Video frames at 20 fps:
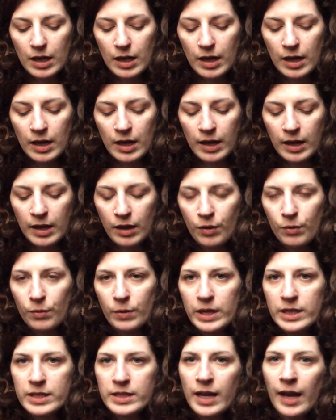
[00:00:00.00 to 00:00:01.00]
I
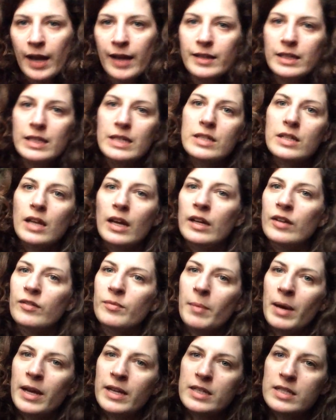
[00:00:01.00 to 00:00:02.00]
always had this kind of
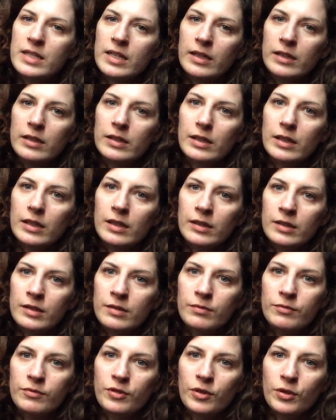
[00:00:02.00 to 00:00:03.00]
mindset
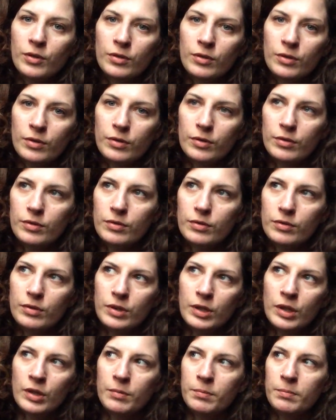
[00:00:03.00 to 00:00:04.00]
for,
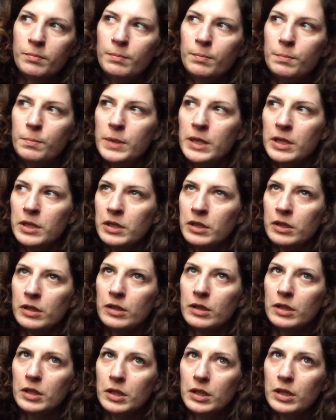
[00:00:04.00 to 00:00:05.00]
you know,
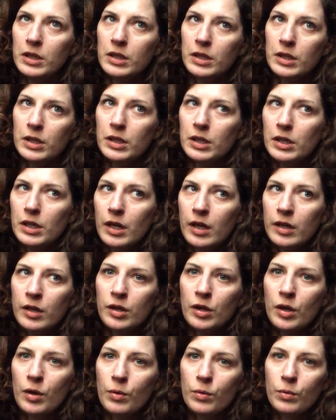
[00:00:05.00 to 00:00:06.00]
being, I
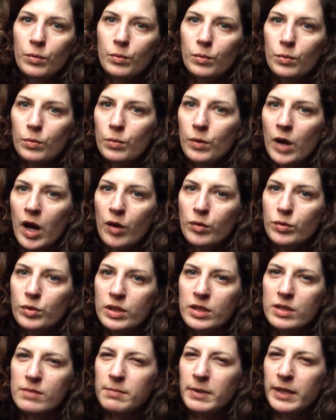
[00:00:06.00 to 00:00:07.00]
don't know how to
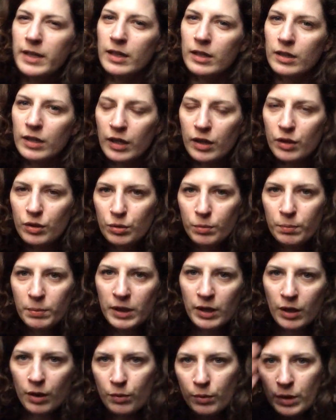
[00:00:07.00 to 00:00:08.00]
explain it, like to
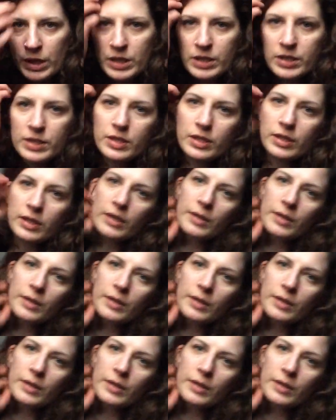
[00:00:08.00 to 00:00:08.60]
be always